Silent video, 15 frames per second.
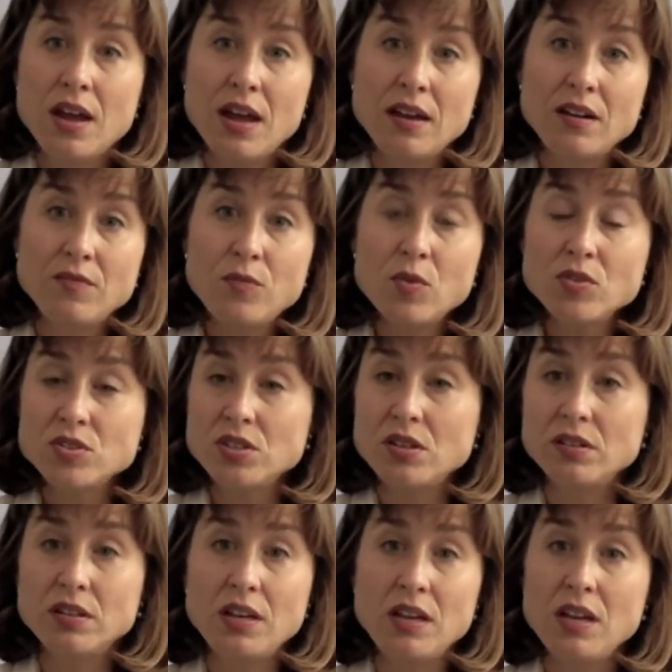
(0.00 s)
And
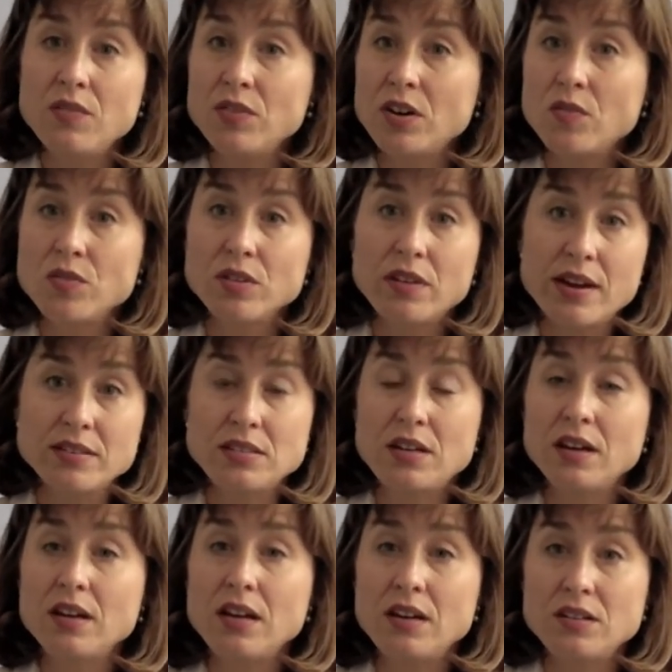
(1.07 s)
unfortunately, even over the last
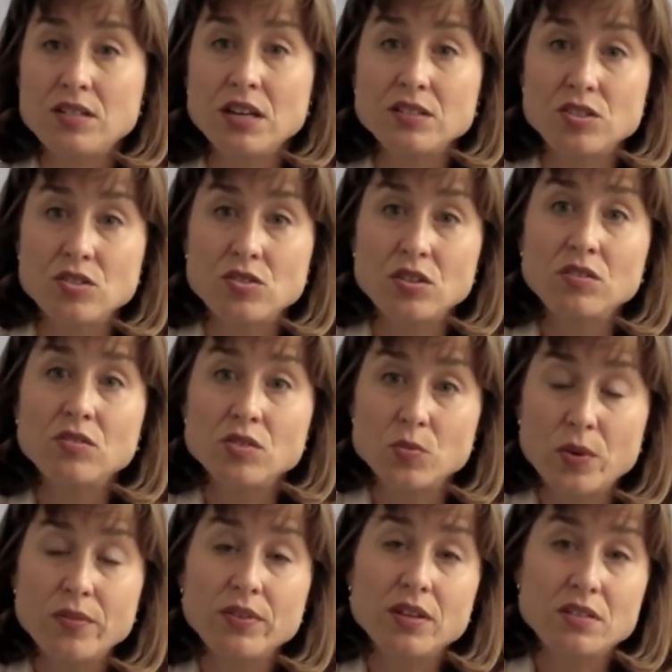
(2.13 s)
decade at Texas Children's,
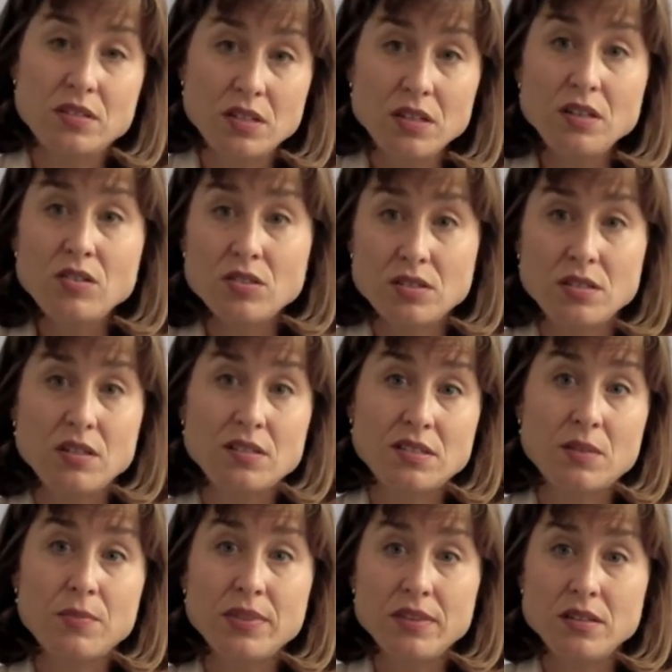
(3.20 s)
we've continued to see
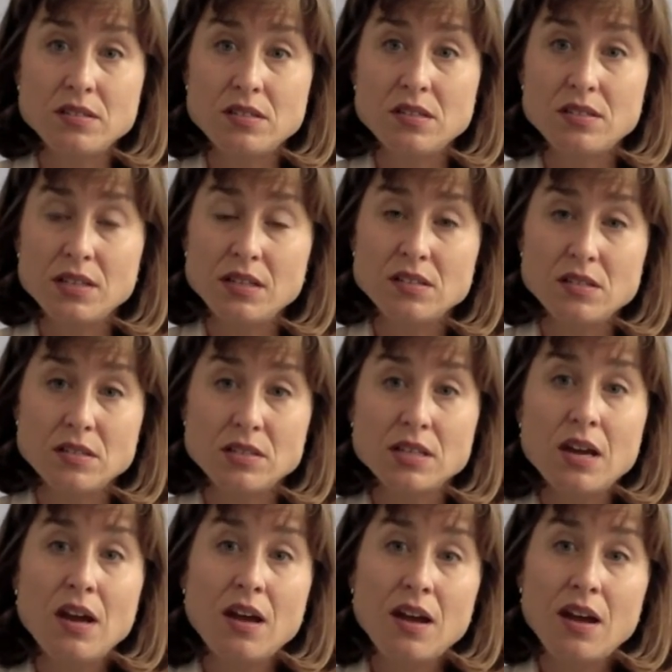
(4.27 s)
some of these diseases.
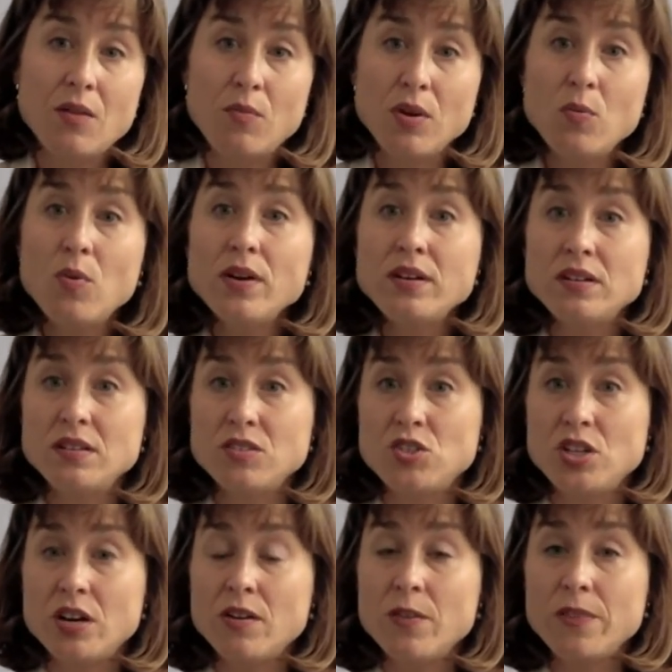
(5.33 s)
And we wanted to
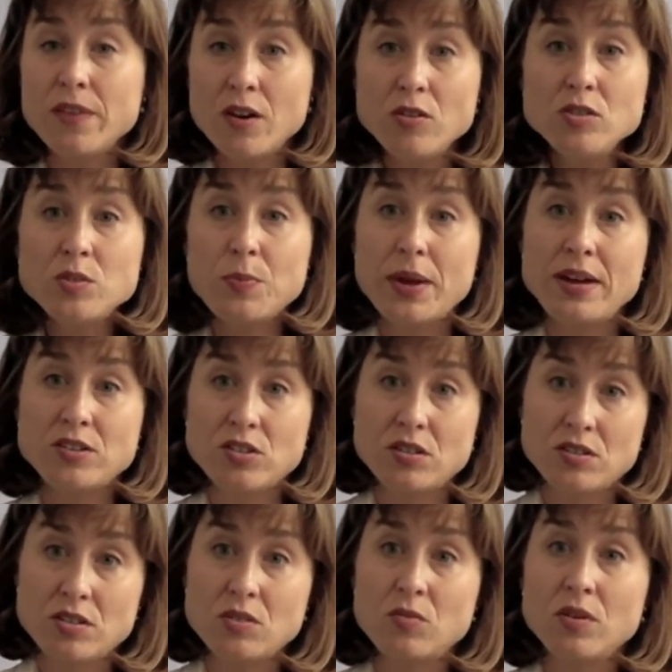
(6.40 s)
share those
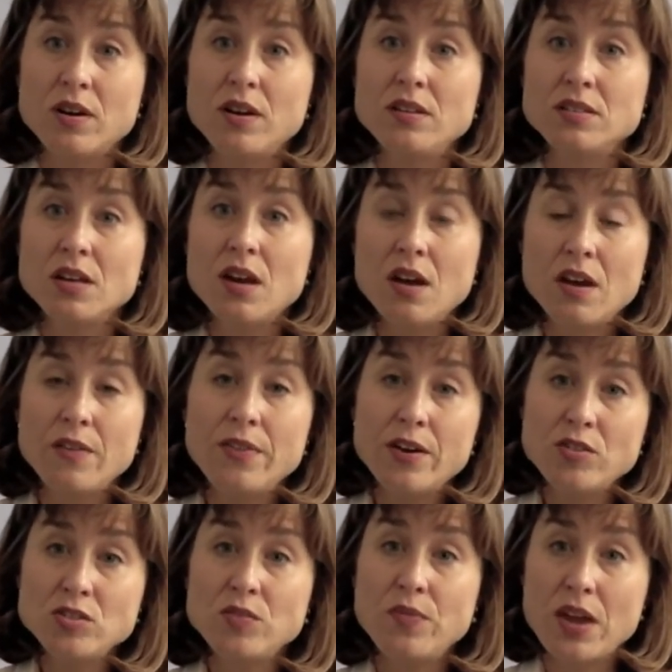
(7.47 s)
patient stories,
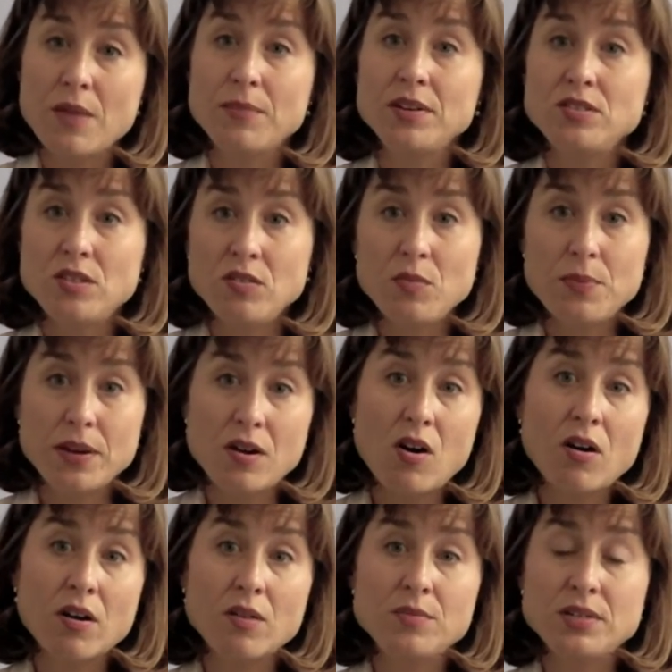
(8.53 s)
those families who have been
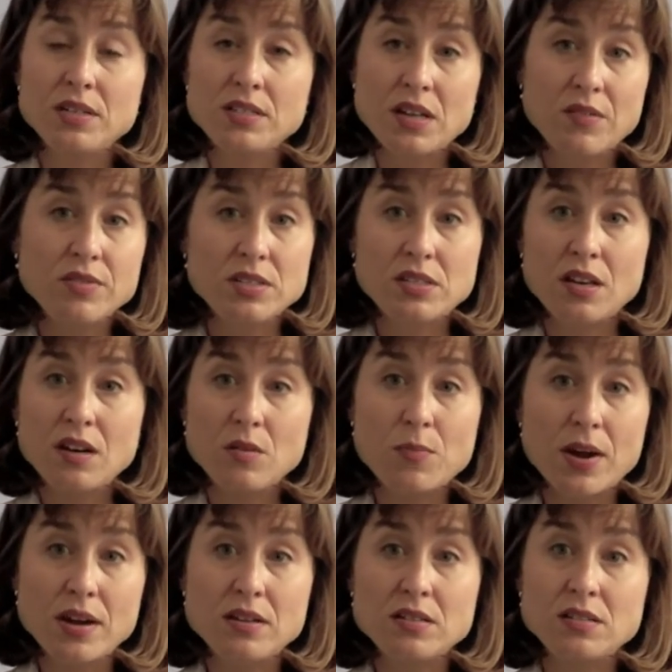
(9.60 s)
harmed and devastated
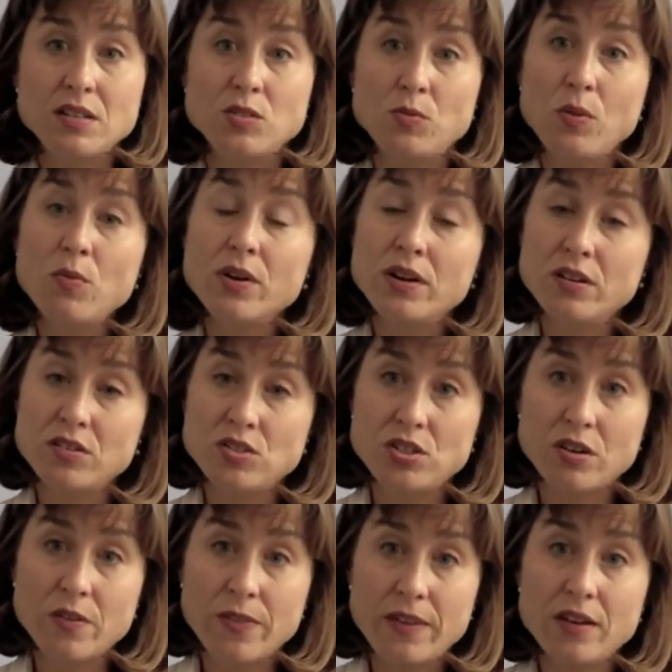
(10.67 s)
by disease. We wanted to
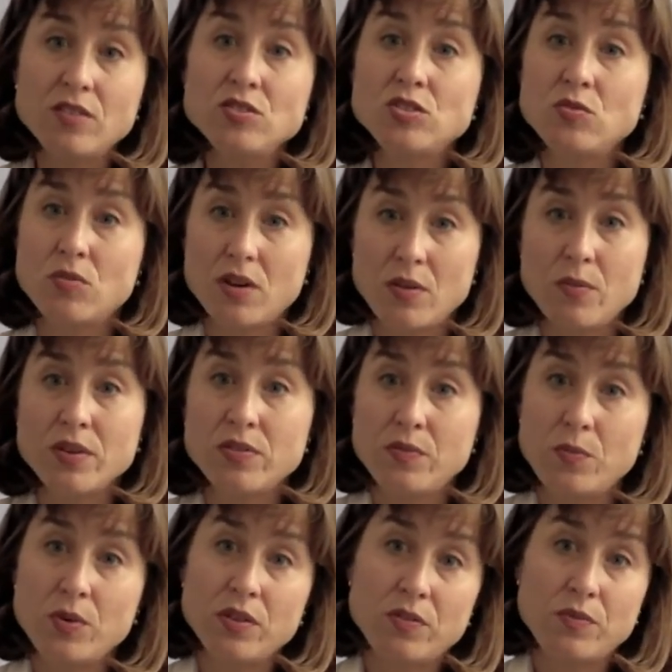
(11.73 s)
share their story
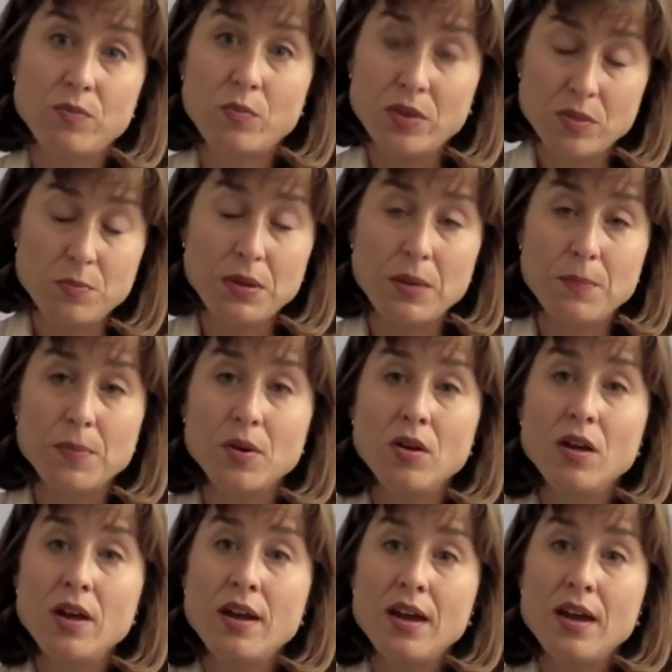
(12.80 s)
with people.